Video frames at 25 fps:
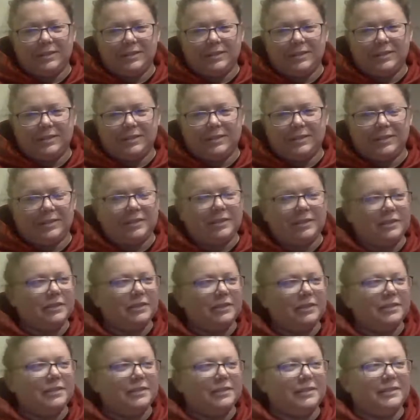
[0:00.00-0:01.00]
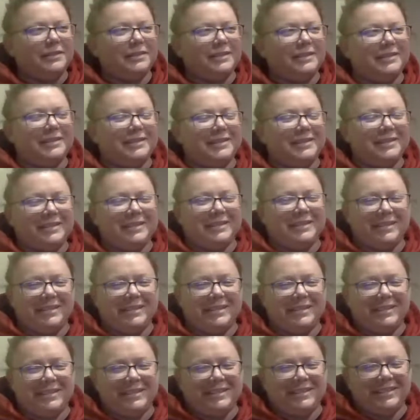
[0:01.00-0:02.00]

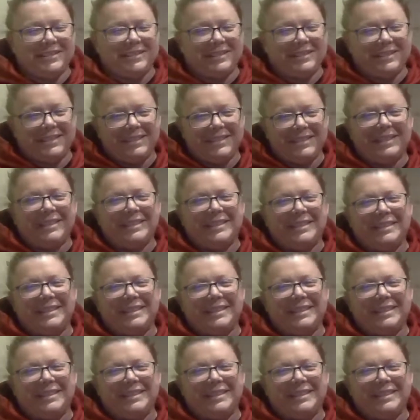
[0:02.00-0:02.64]
This person isn't speaking.